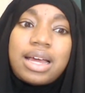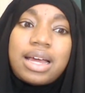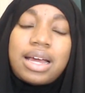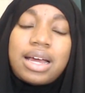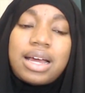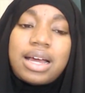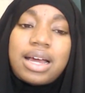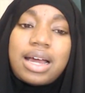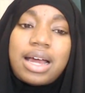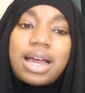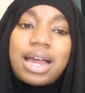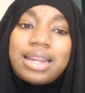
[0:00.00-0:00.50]

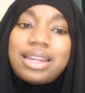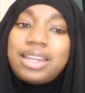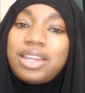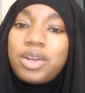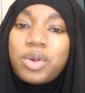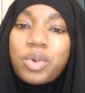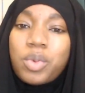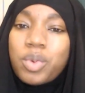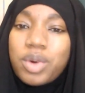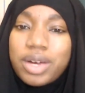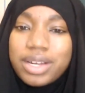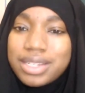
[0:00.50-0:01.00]
I didn't
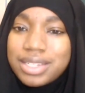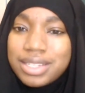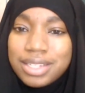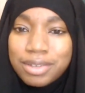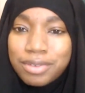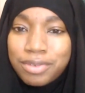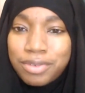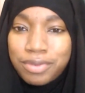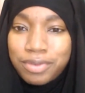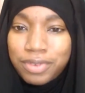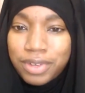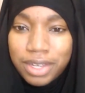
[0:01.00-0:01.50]
want to
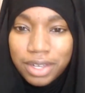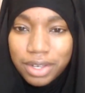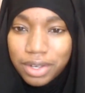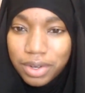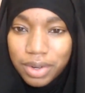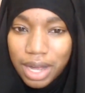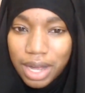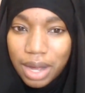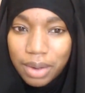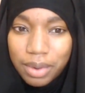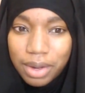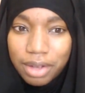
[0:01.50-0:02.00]
feel
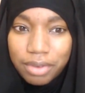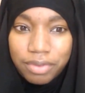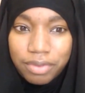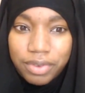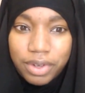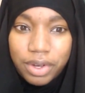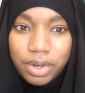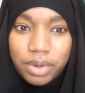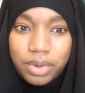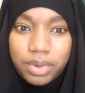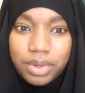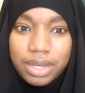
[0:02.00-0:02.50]
how I
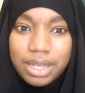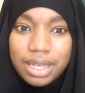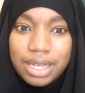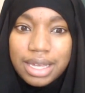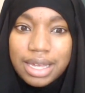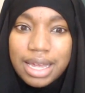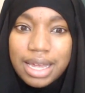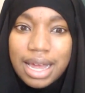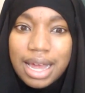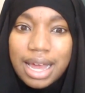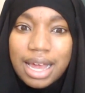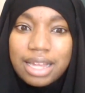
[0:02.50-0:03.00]
felt.
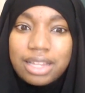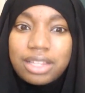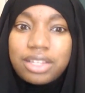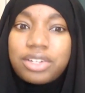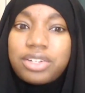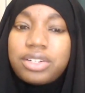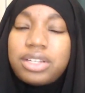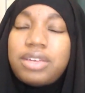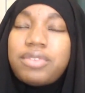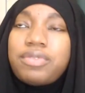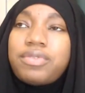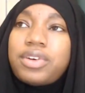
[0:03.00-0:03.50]
I
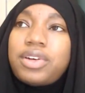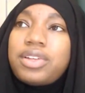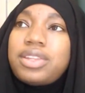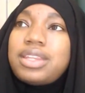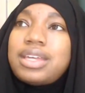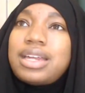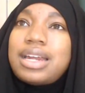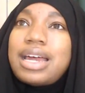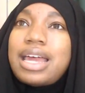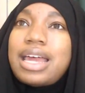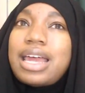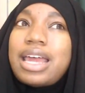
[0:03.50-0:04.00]
literally felt that
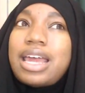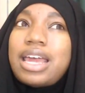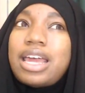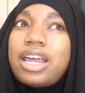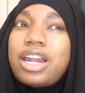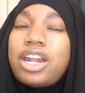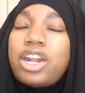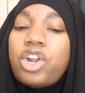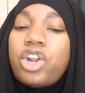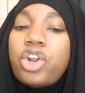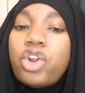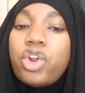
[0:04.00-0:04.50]
I
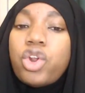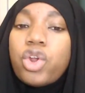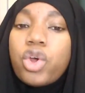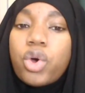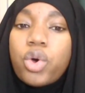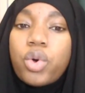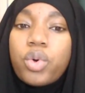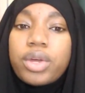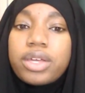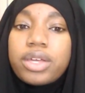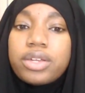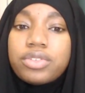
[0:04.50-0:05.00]
had
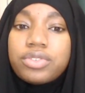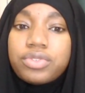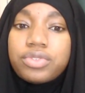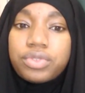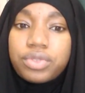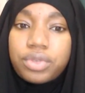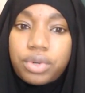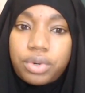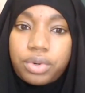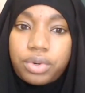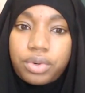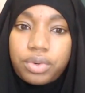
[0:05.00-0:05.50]
no
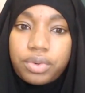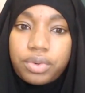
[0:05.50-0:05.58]
control.